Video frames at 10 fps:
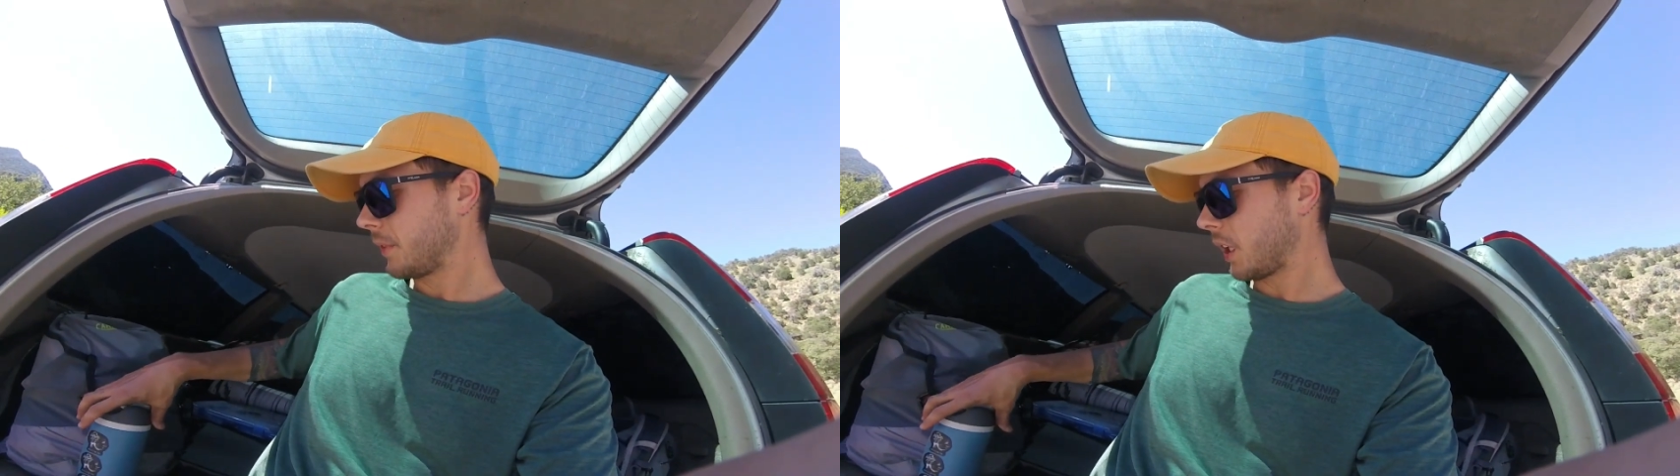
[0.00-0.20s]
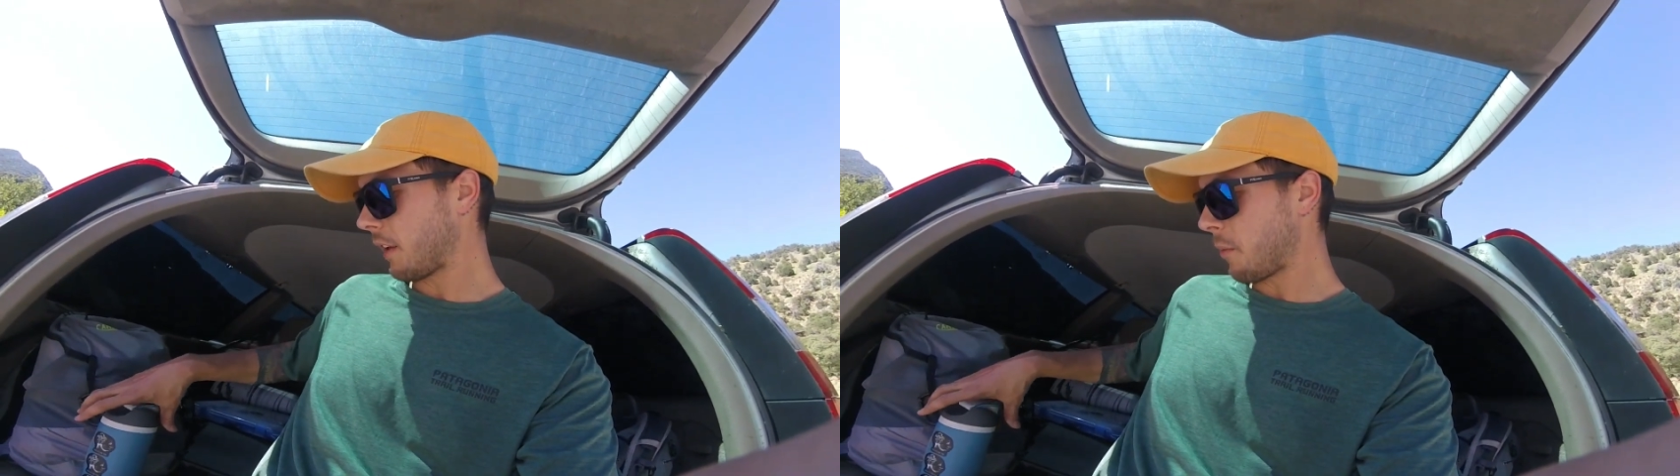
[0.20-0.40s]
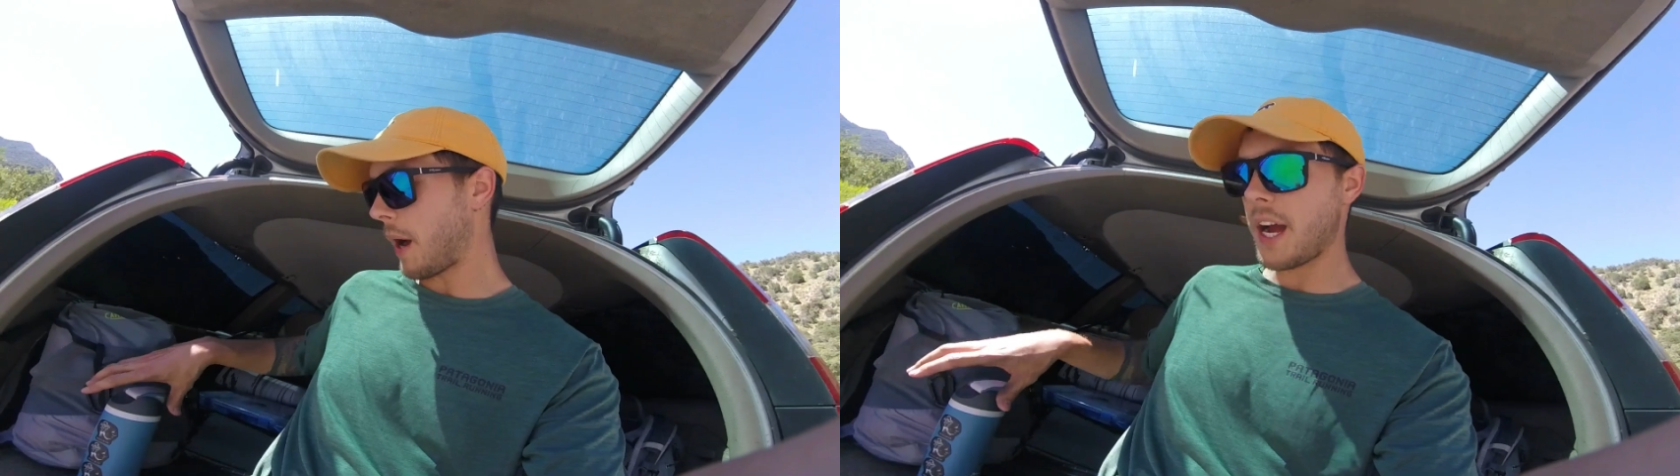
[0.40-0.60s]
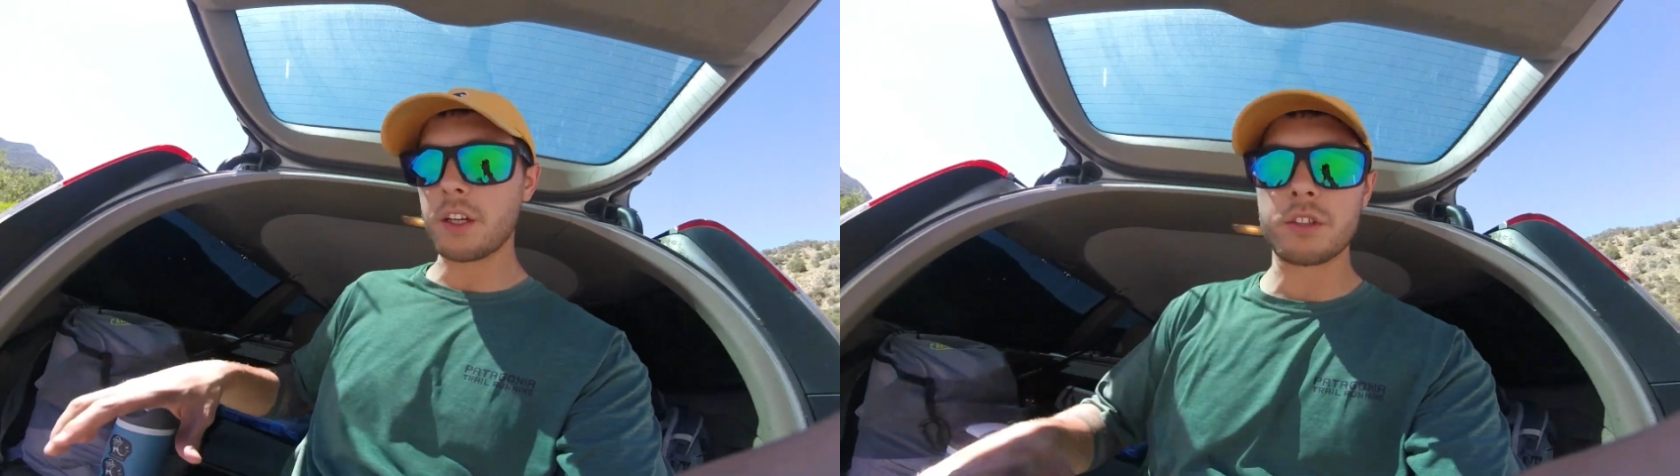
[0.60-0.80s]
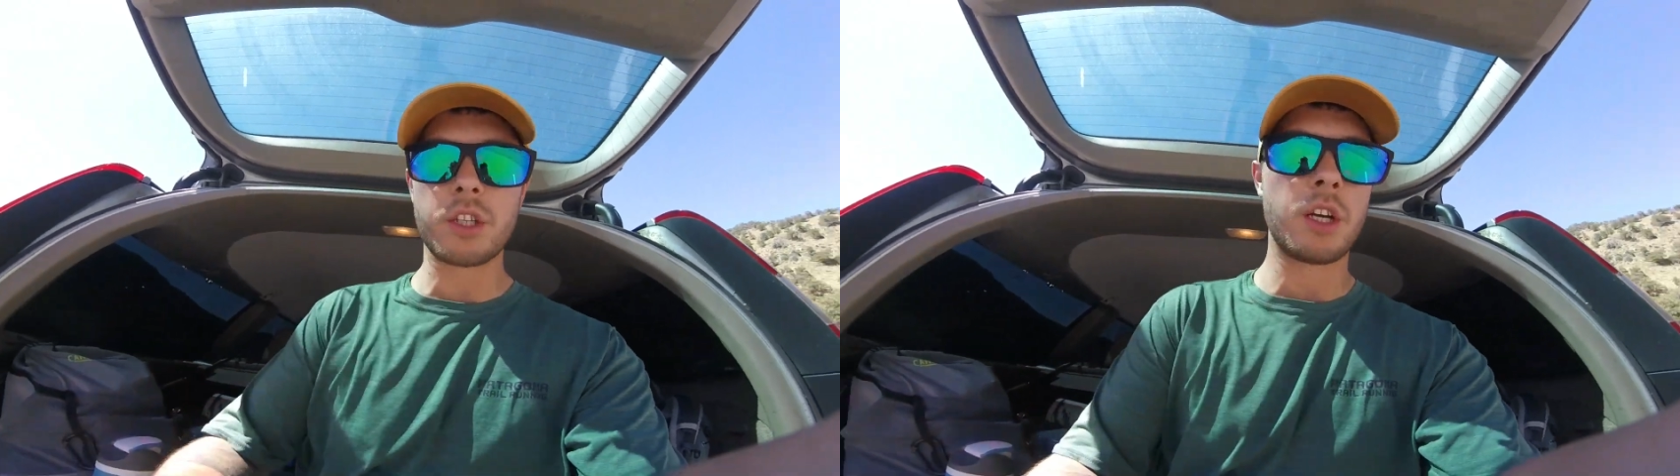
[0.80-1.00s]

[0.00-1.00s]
11 miles